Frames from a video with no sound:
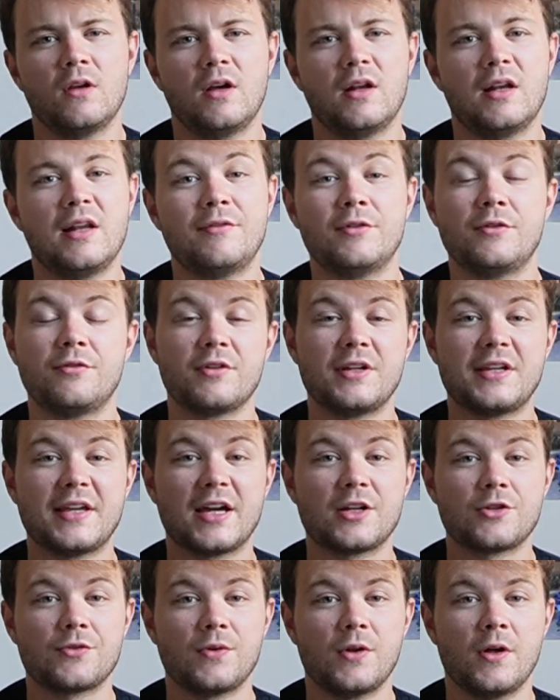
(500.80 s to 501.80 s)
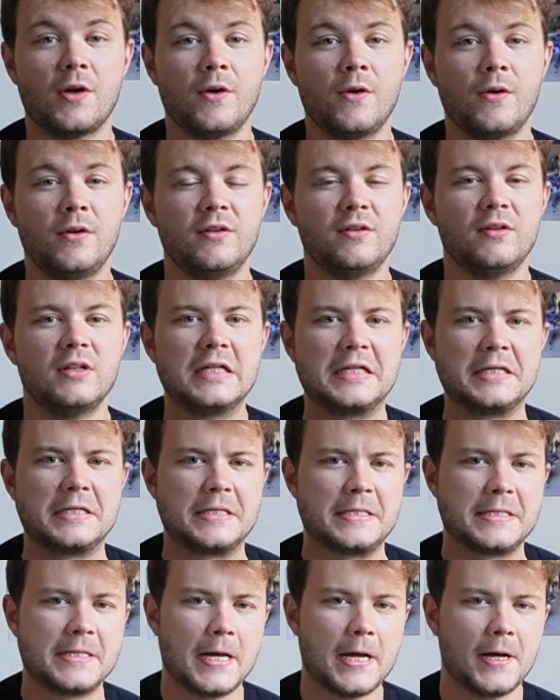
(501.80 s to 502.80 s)
levered free cash flow,
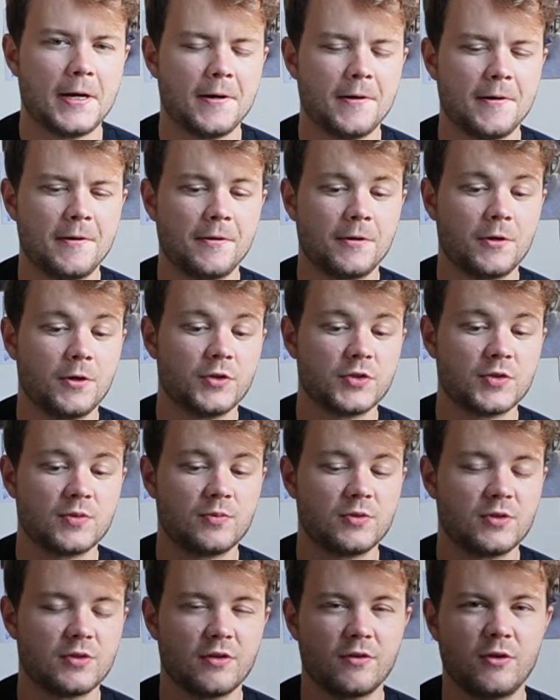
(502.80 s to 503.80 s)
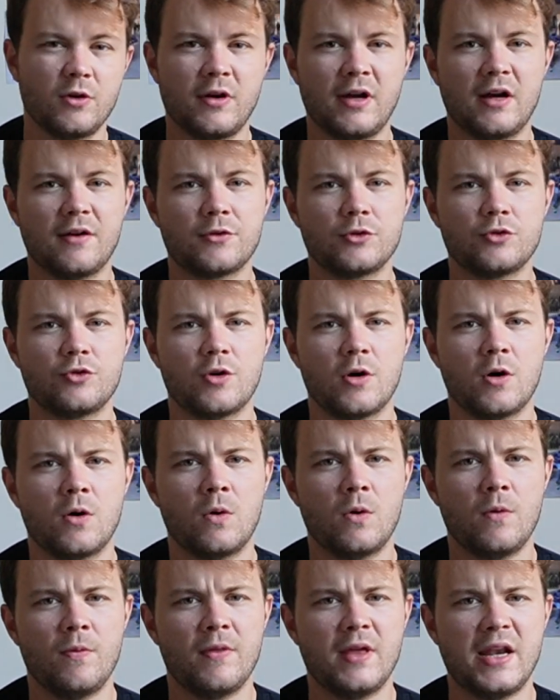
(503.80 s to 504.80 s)
and the costs have gone out of
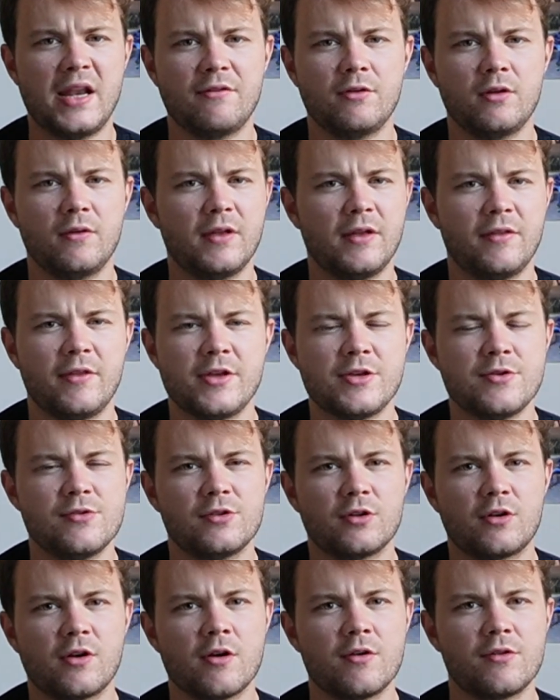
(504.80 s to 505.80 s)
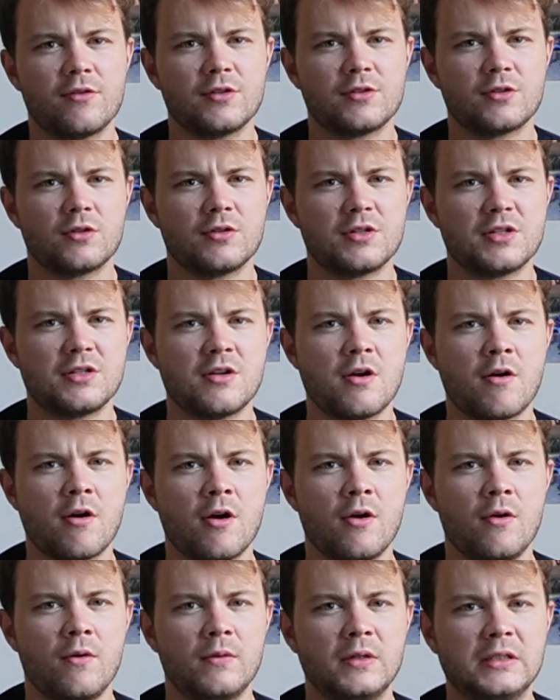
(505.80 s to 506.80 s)
control, and their user growth has gone to zero.